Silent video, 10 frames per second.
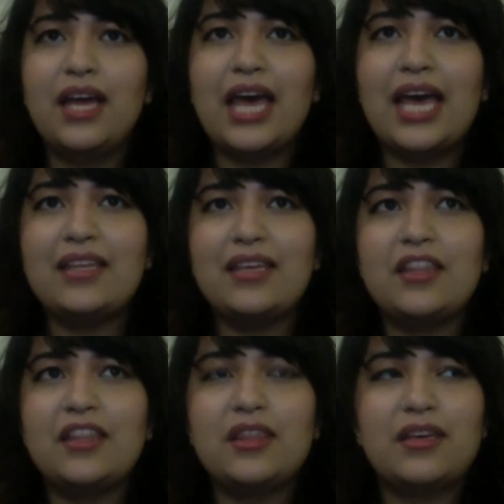I
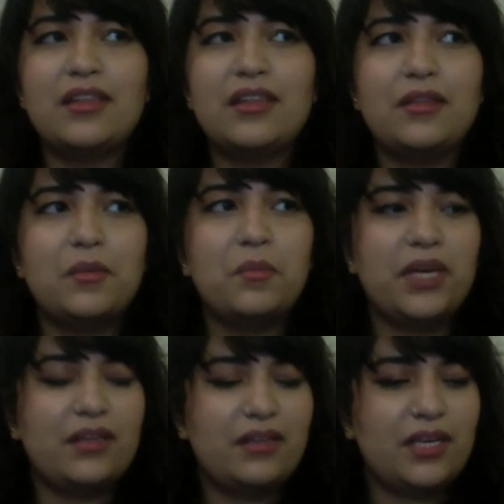think the, the
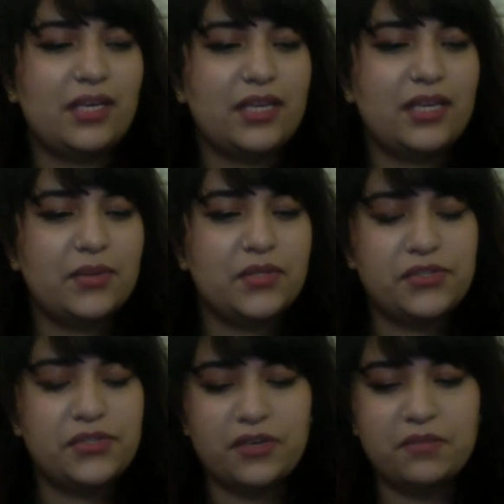main thing that I was
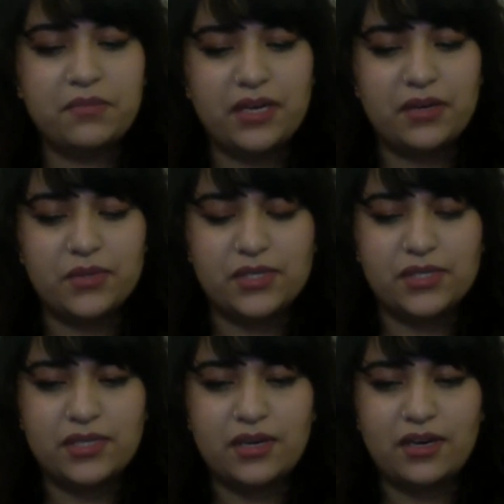struck by
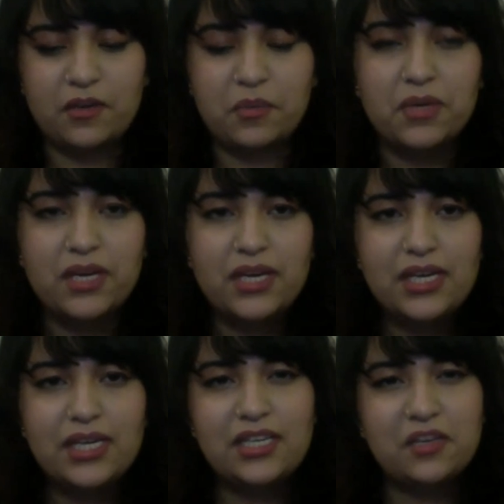was um,
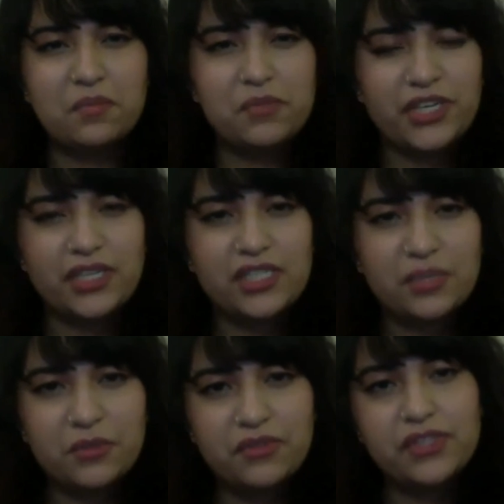Tim shared
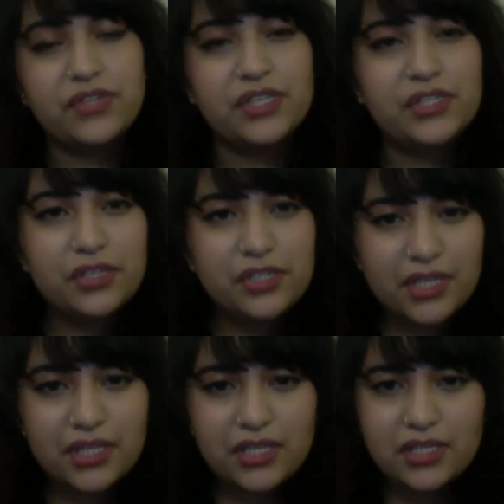some of his research
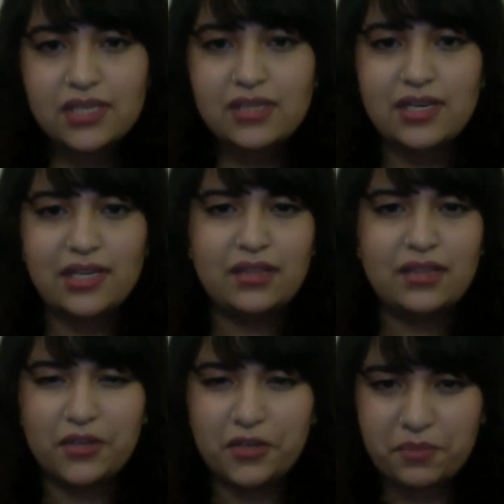that he did at the
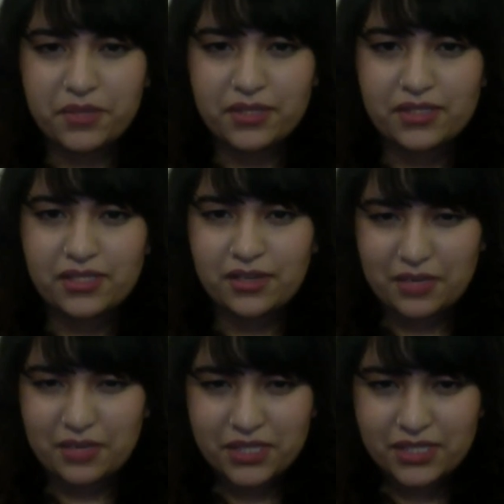European
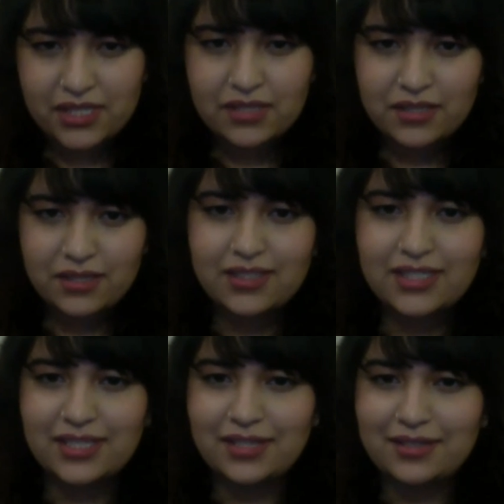Ceramic Center.
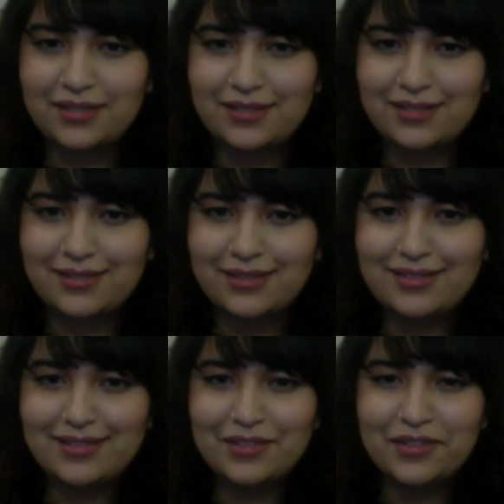Is that
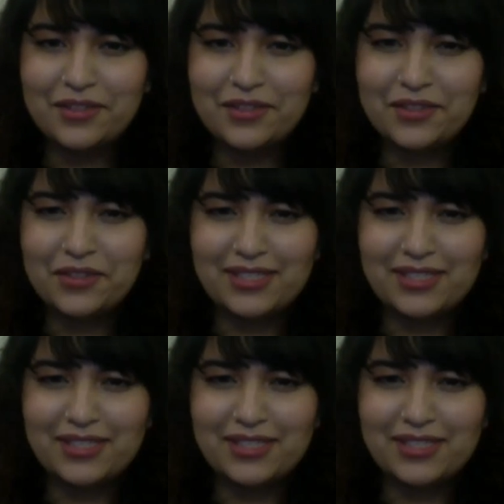yeah.